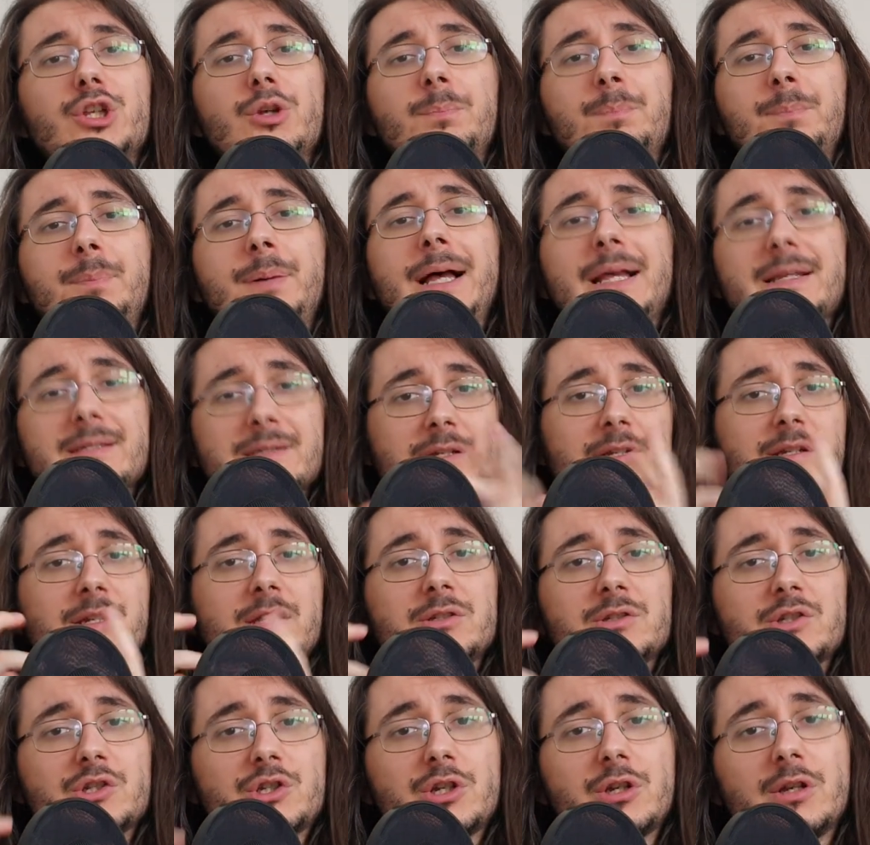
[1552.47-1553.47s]
You pass it
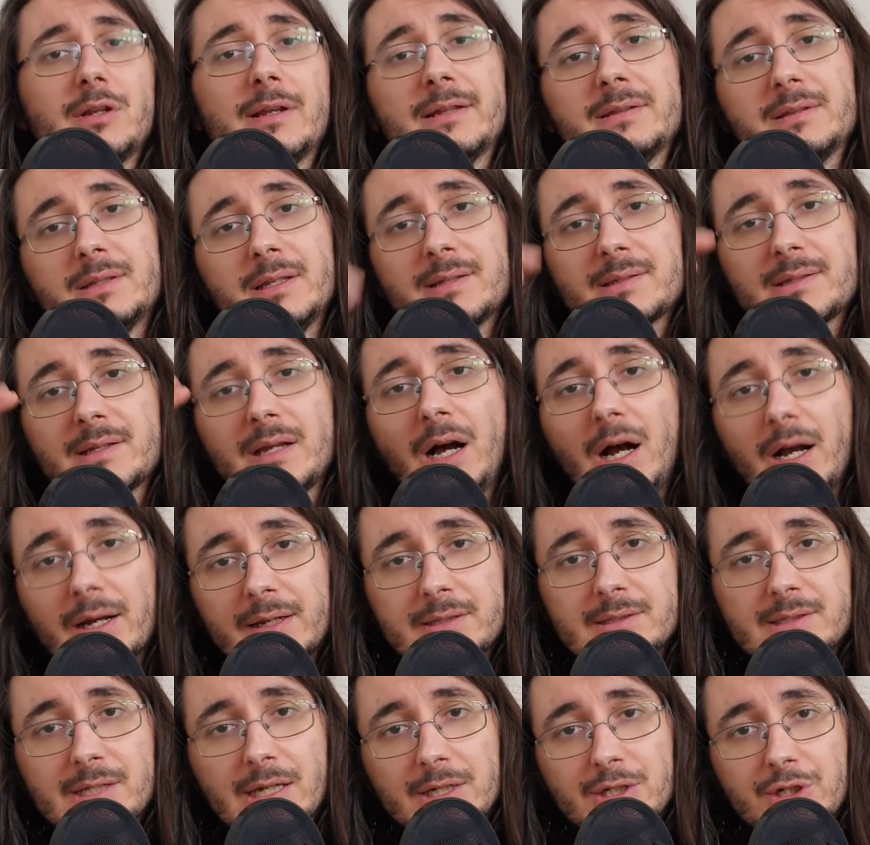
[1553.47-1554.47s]
into like this
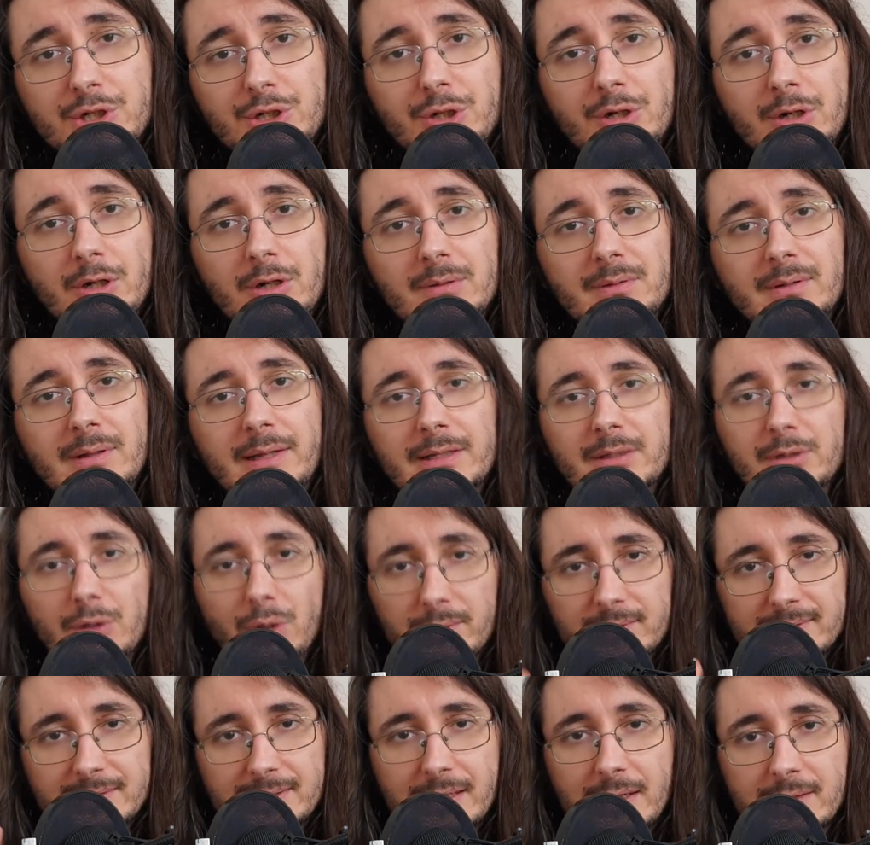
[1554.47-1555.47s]
architecture, like
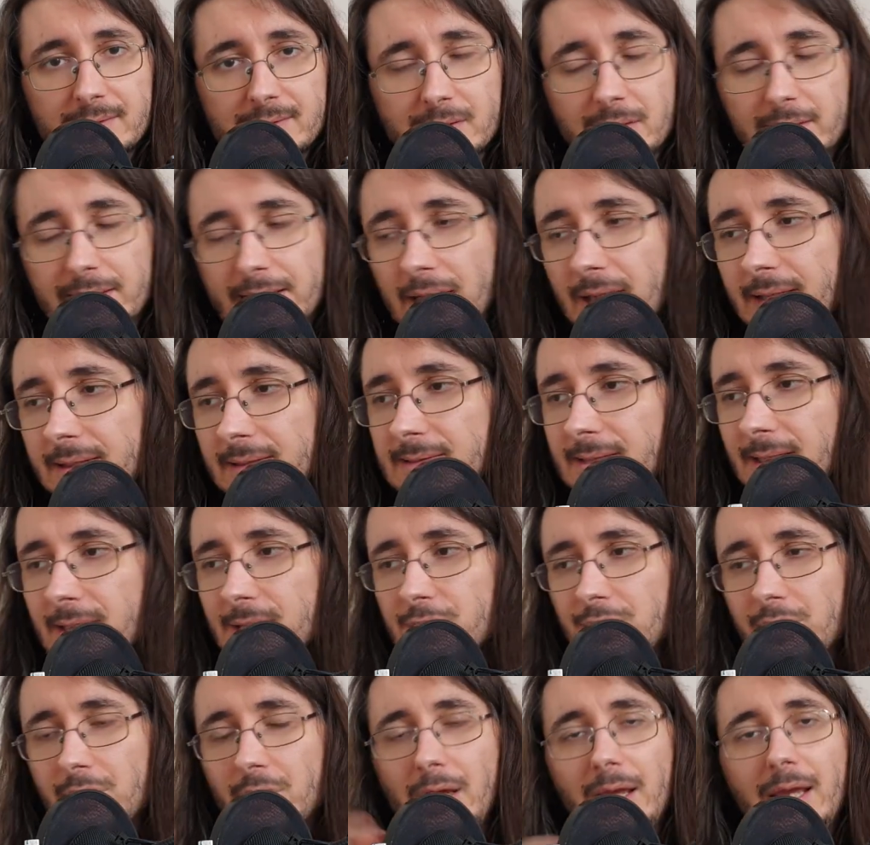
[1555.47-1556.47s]
noise cancelling
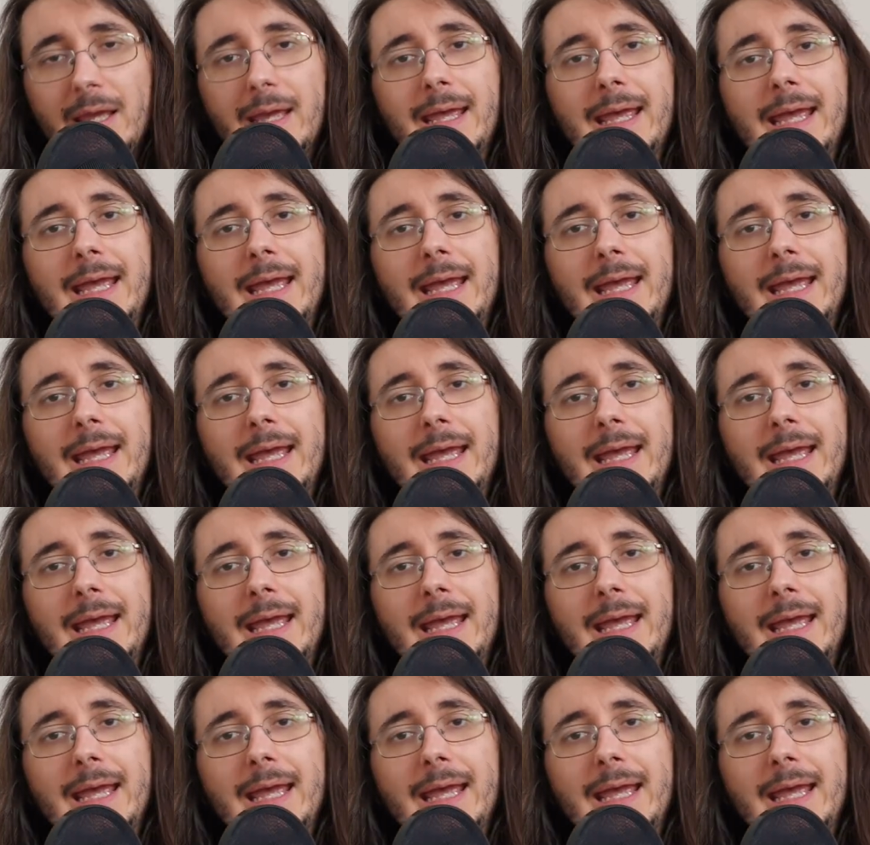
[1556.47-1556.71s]
architecture,